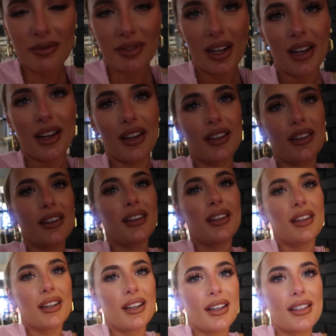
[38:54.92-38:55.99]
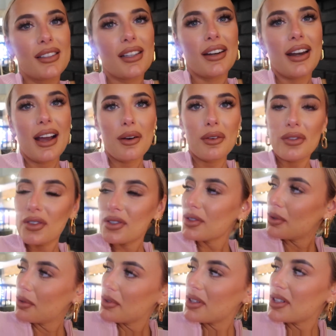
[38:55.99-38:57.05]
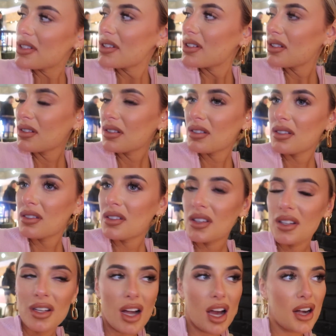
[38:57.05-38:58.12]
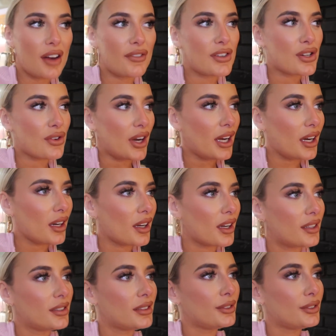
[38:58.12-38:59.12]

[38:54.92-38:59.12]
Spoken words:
Ryan. So now we've just ordered another drink.